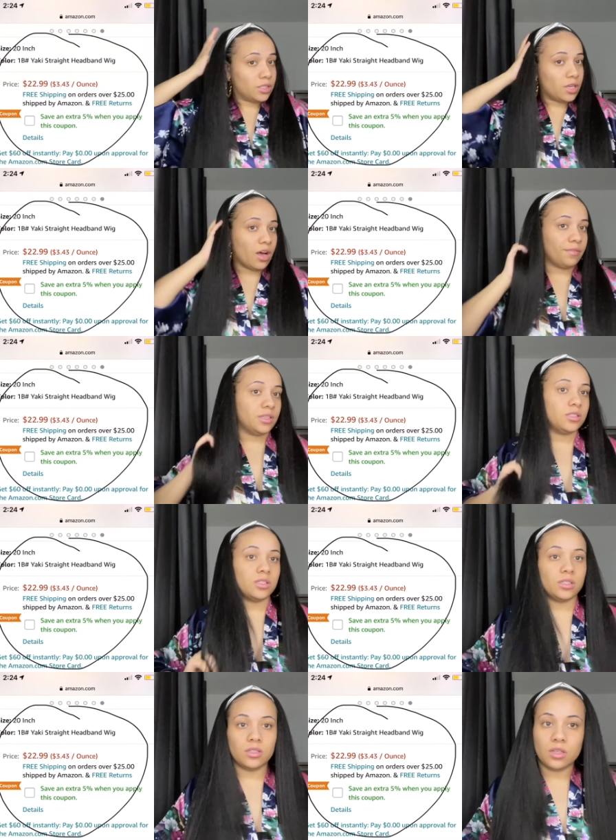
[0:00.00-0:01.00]

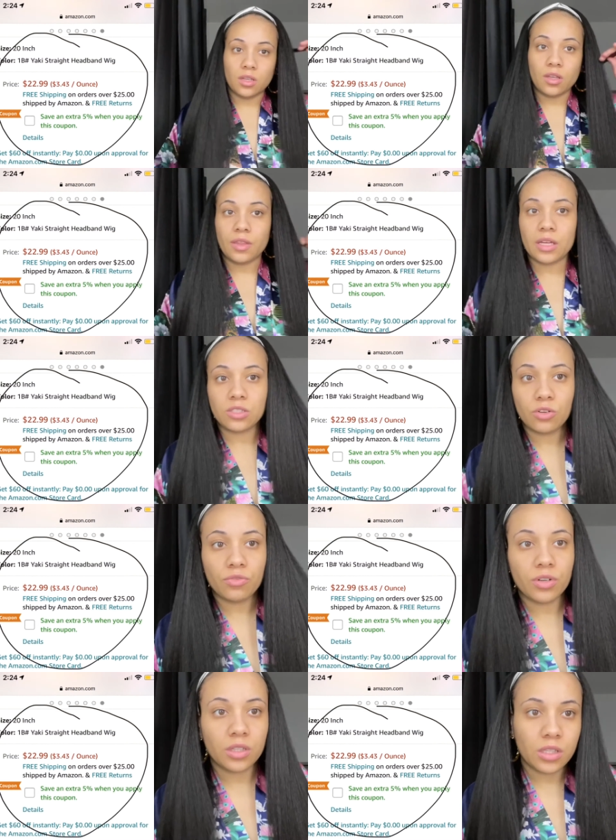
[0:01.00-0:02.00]
obviously that's a
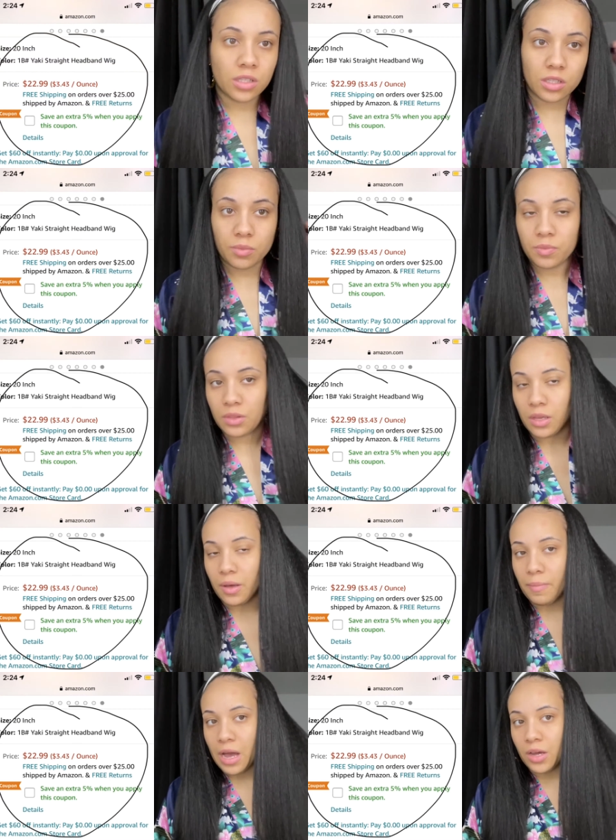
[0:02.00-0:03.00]
really good thing
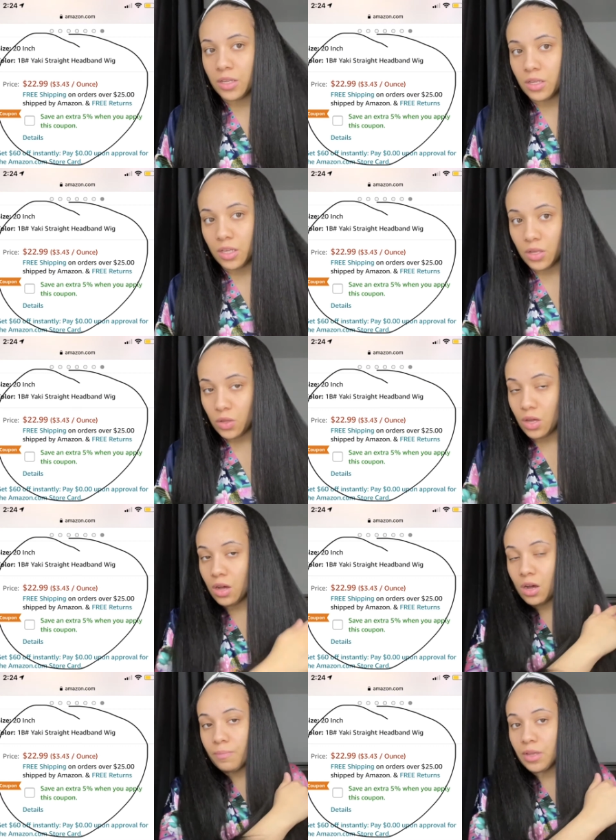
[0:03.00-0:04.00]
about it
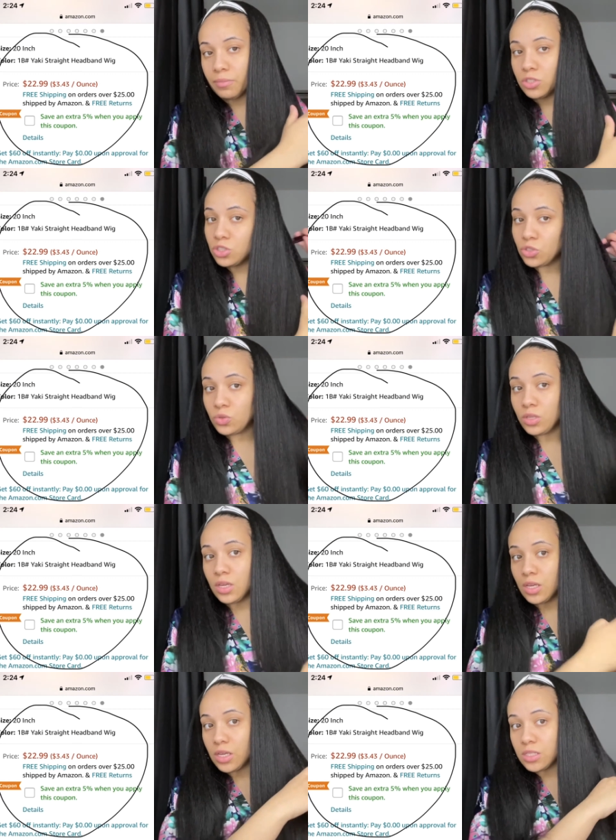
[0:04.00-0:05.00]
um, number two
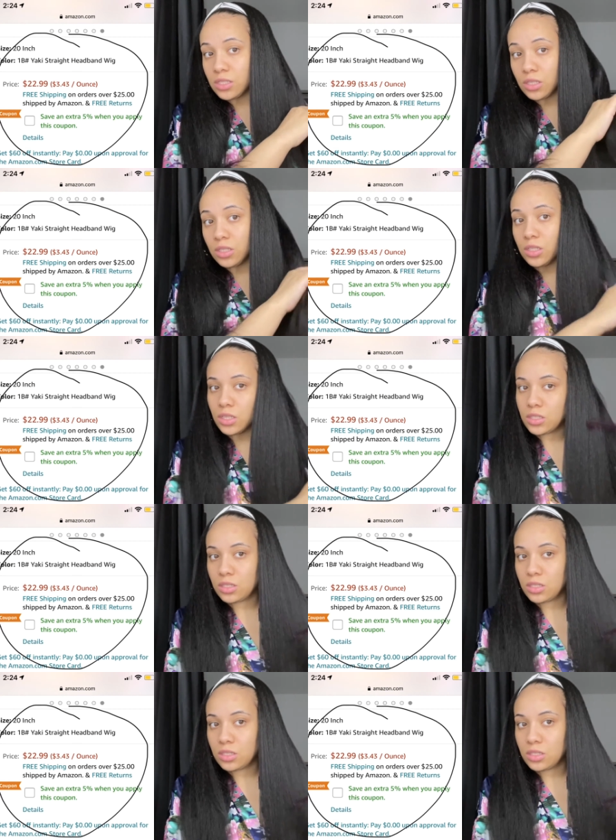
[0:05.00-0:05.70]
is the look. To